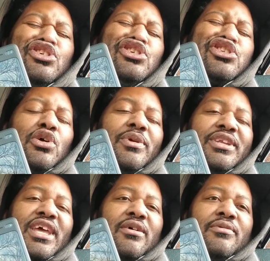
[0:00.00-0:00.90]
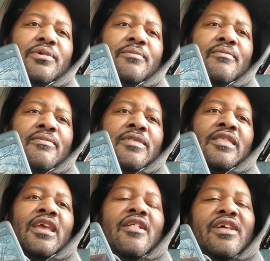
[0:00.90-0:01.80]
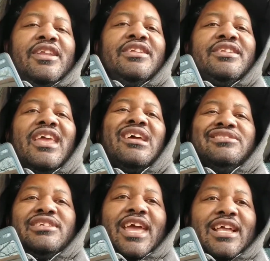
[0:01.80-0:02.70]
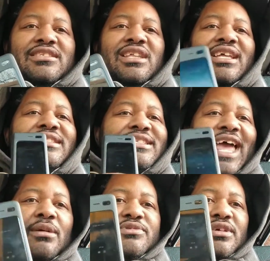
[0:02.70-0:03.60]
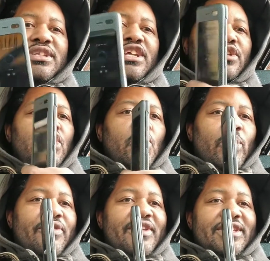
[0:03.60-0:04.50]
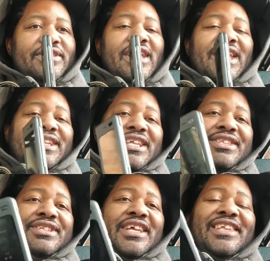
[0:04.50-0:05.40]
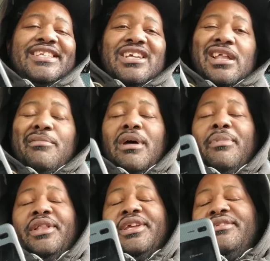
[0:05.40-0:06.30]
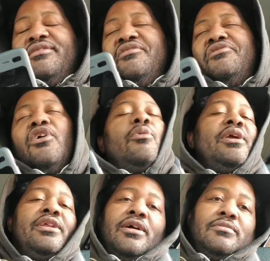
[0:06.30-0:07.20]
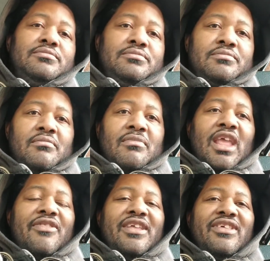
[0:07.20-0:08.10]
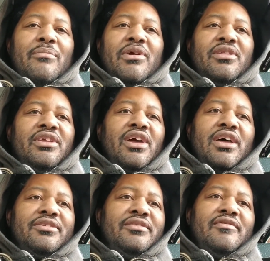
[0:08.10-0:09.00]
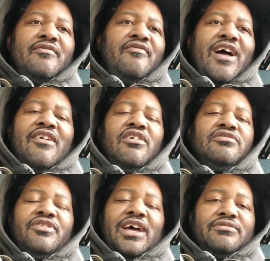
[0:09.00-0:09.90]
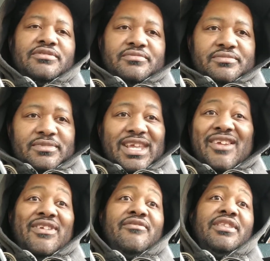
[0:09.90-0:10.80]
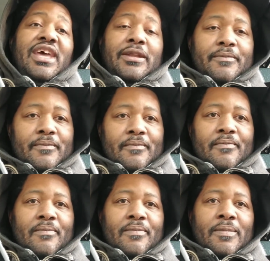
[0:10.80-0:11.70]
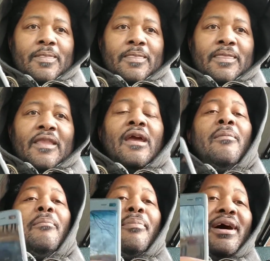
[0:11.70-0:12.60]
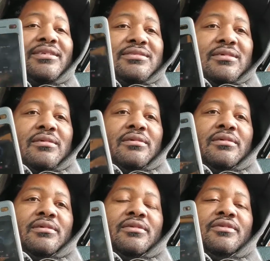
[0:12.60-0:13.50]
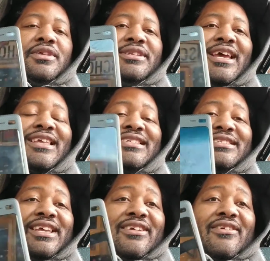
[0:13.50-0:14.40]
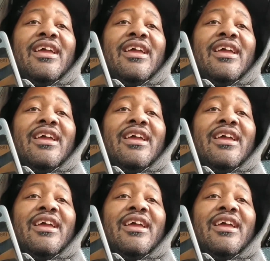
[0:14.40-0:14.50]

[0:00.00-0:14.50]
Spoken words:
slowing down. They need to take a chance, like Samsung did with this. Did they sell a million? No way in hell. I think they barely got 500,000, if even that. But the tech is there,